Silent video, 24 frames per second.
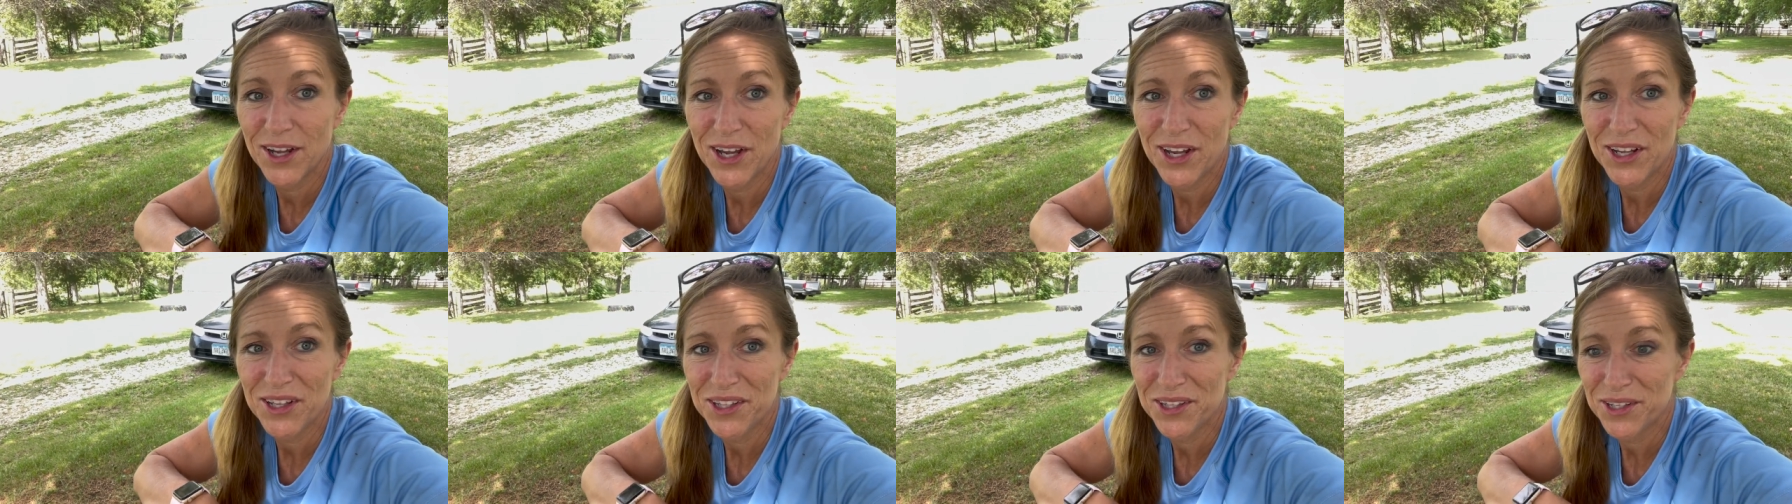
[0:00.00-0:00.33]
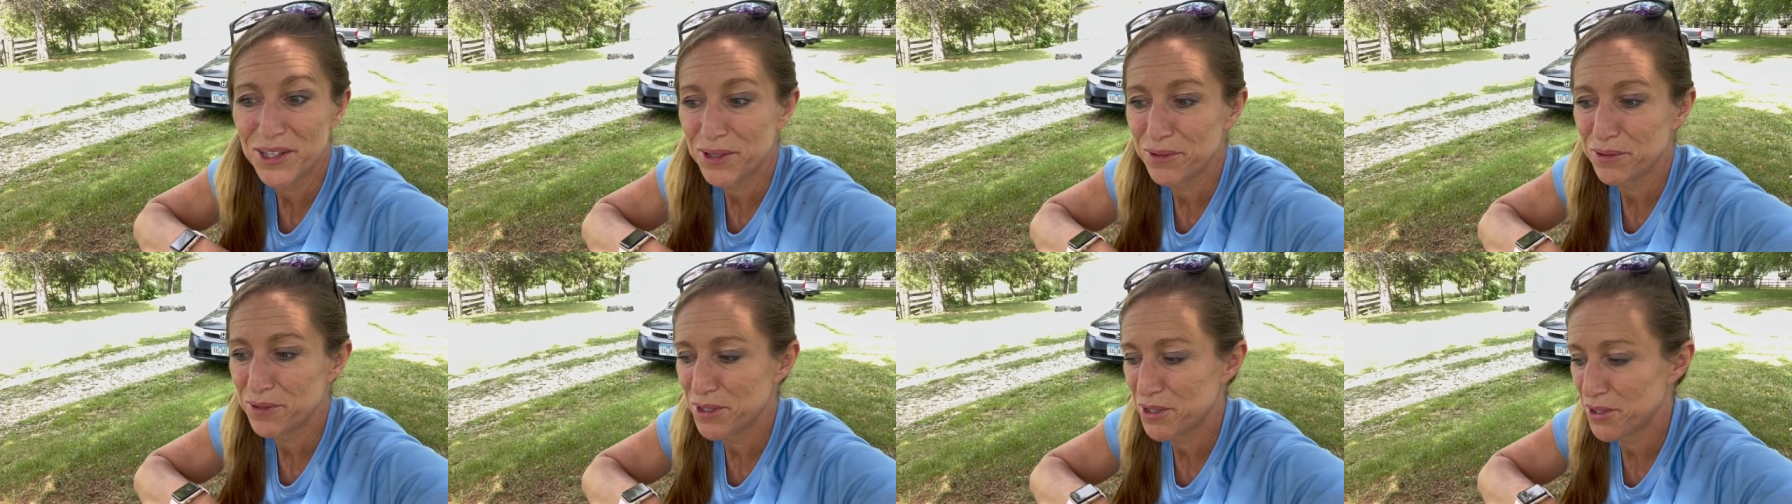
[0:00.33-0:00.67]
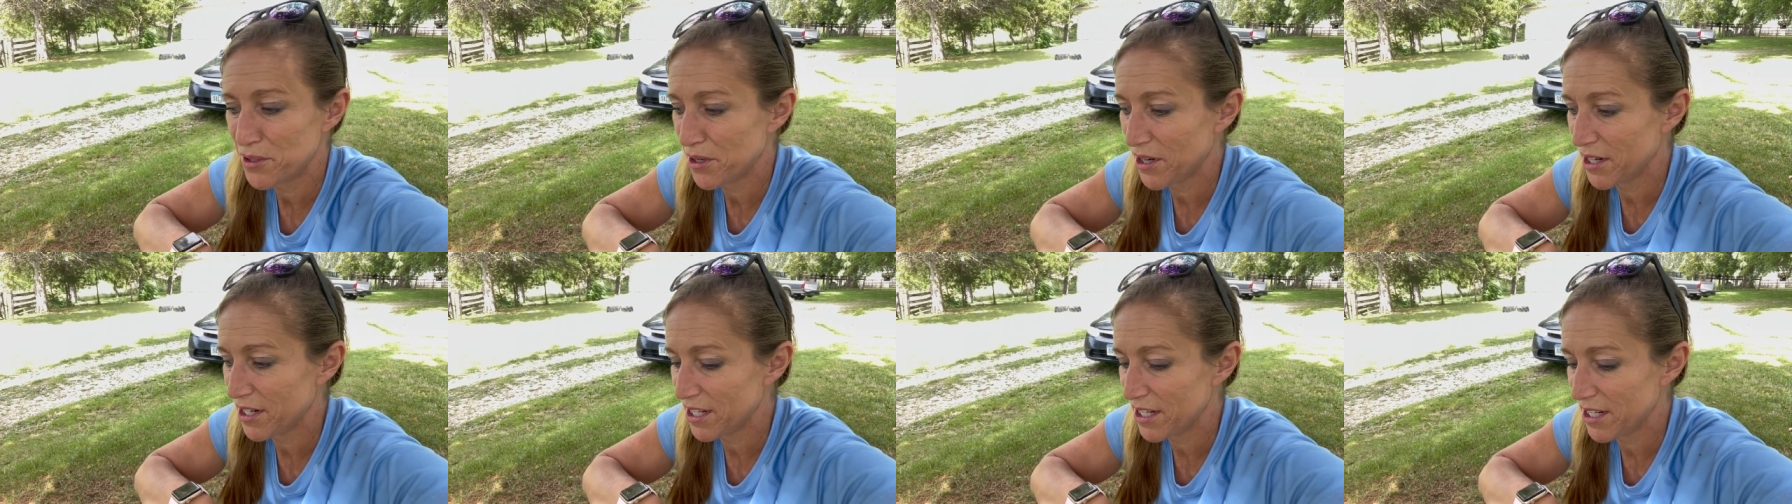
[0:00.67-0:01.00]
I thought I would
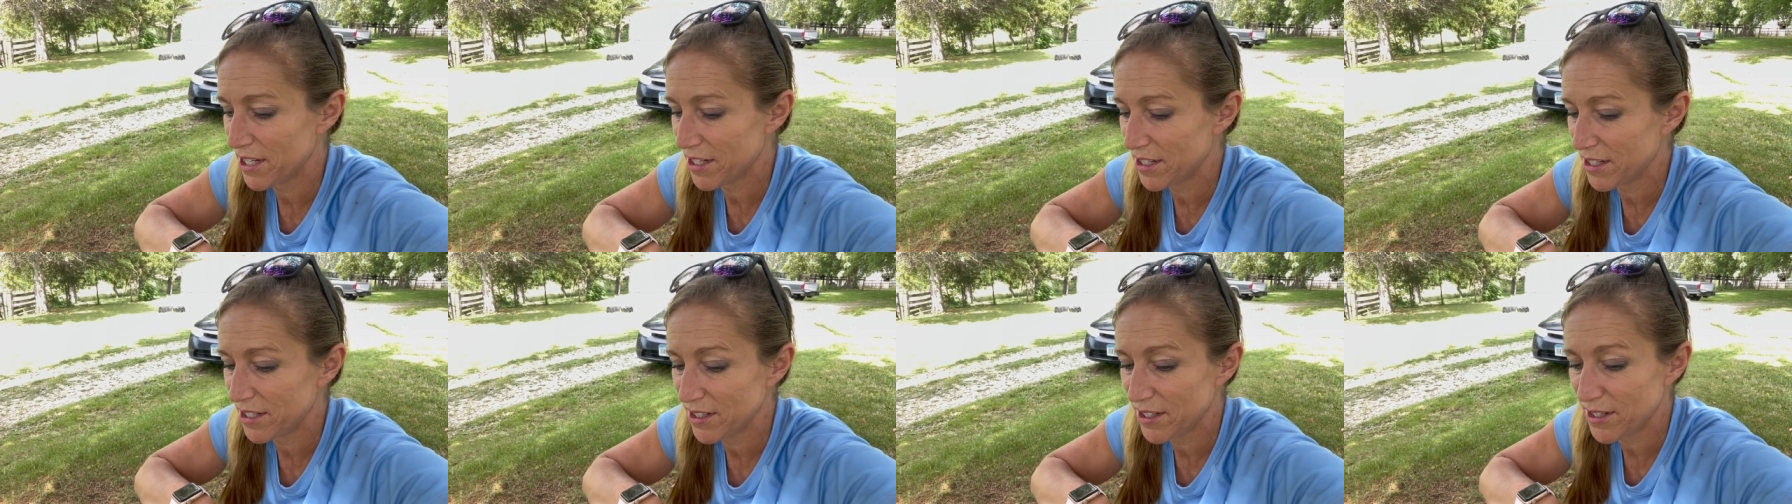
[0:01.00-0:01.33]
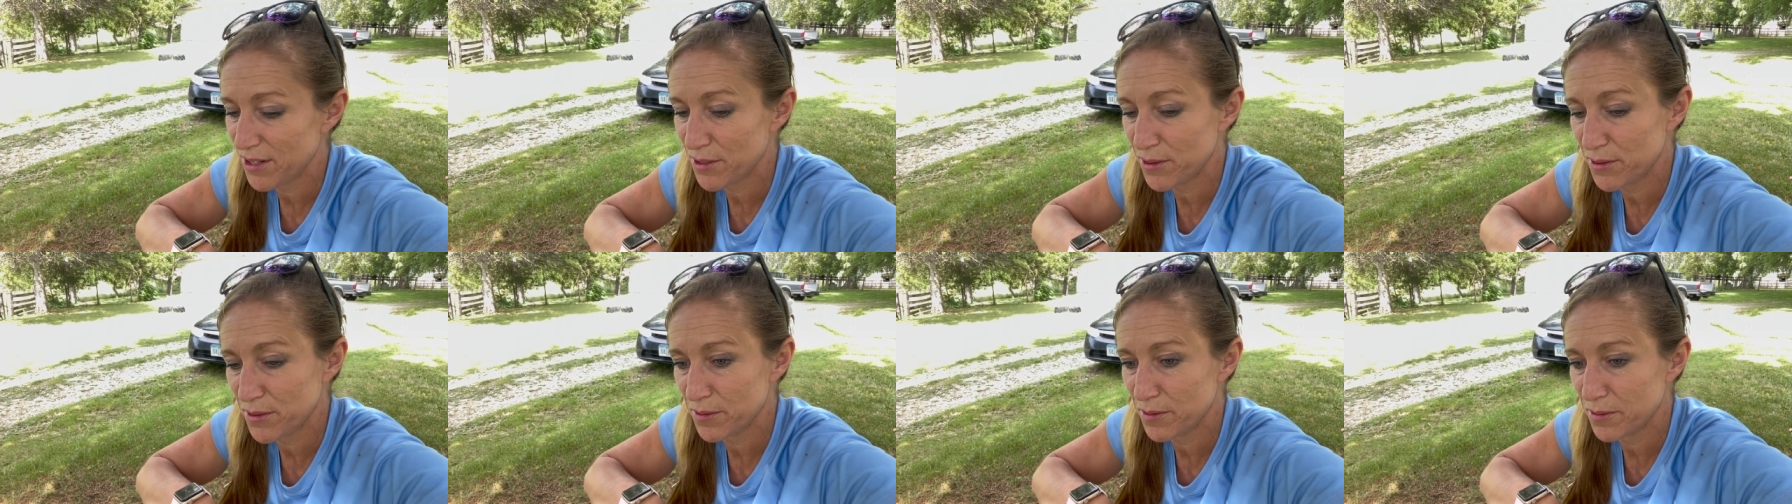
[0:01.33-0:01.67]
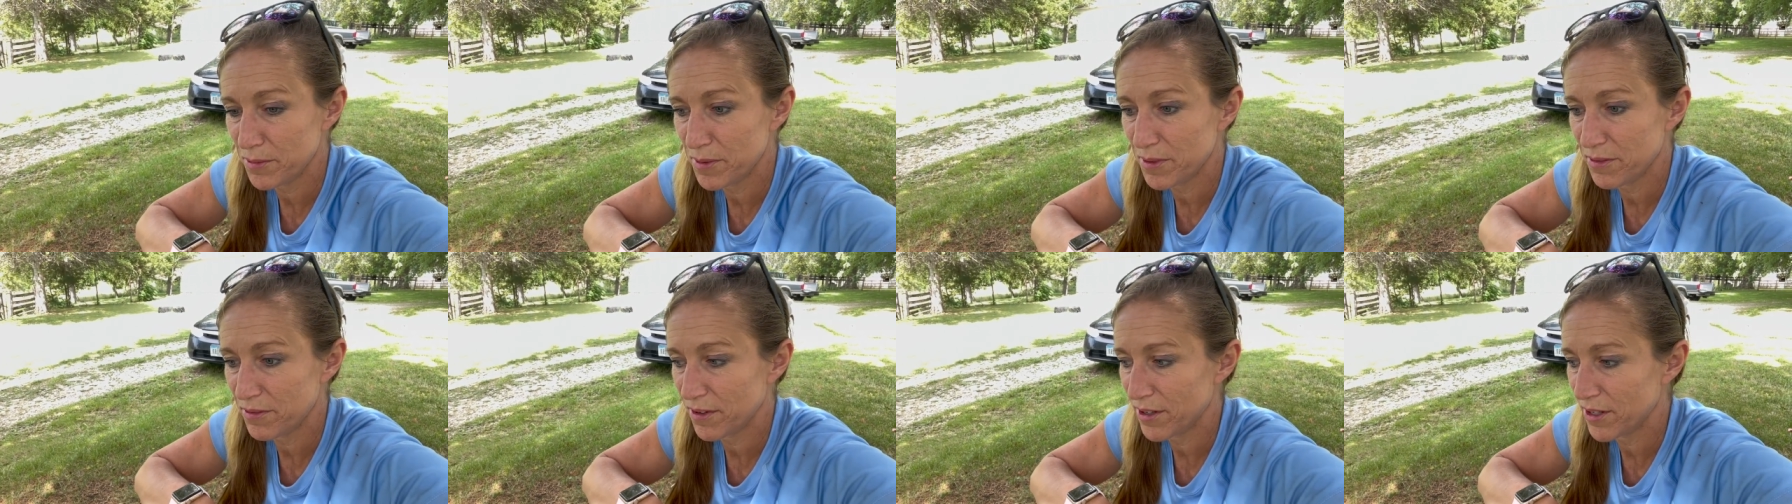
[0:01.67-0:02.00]
try it. I thought it would
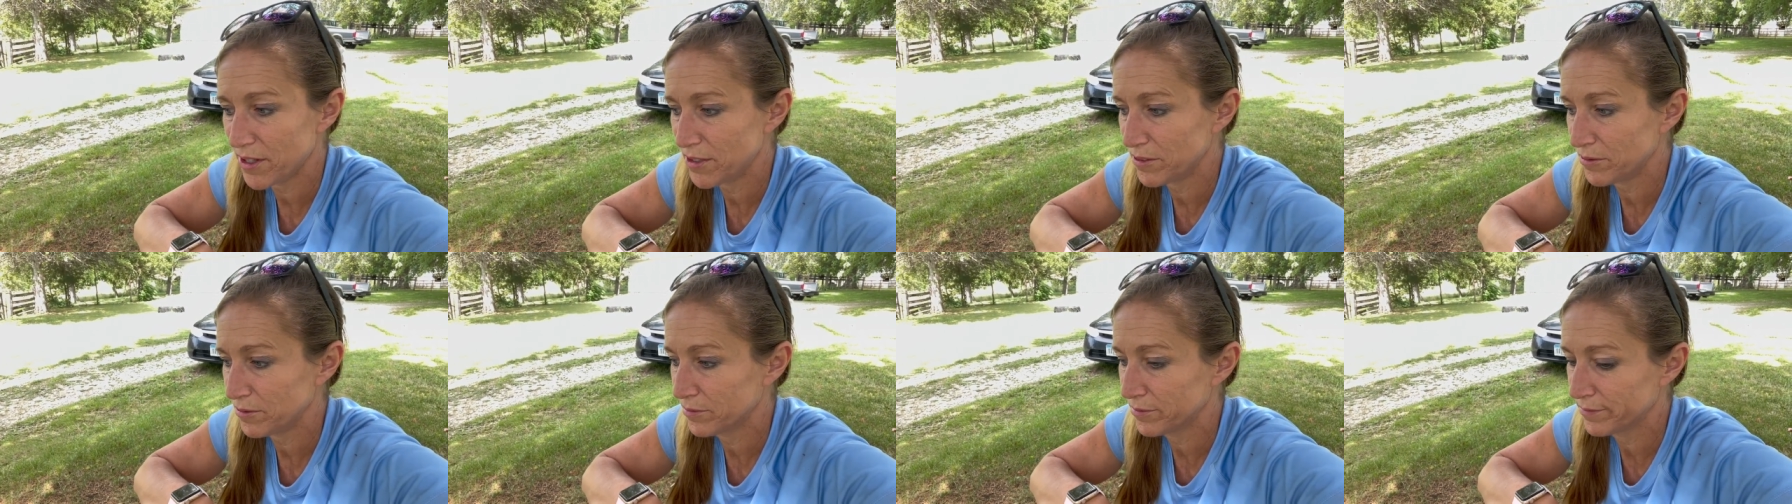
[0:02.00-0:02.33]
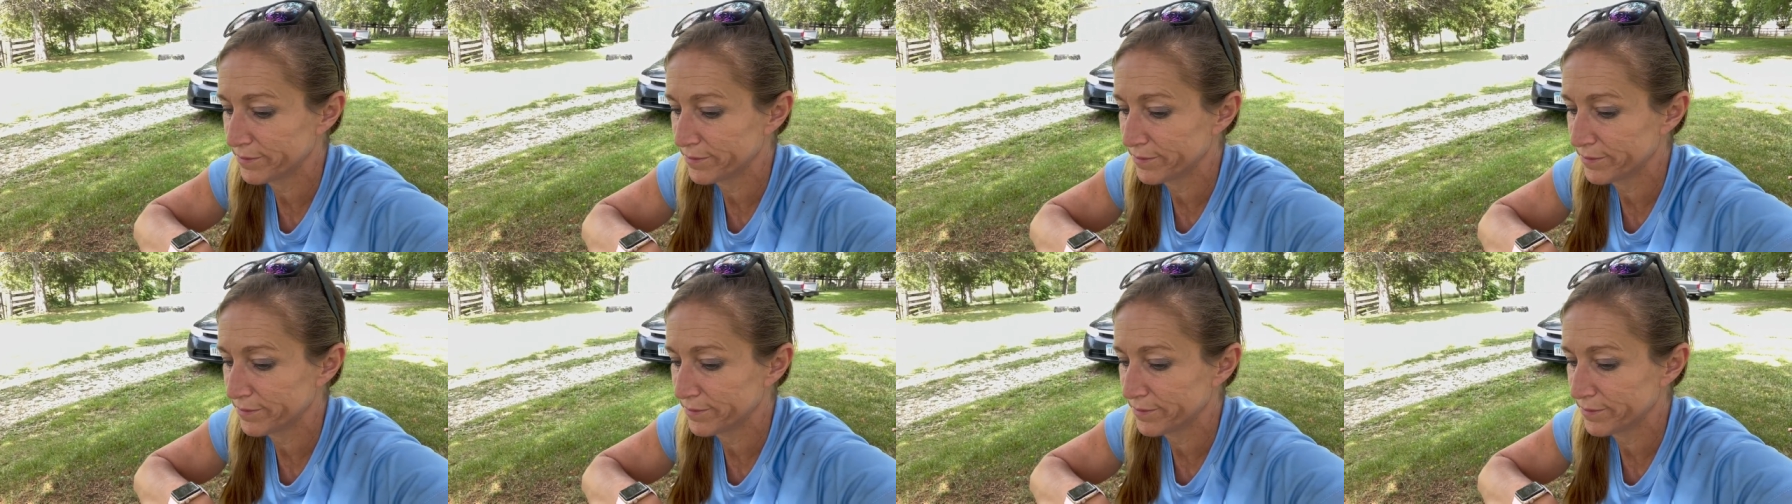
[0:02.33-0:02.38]
be fun.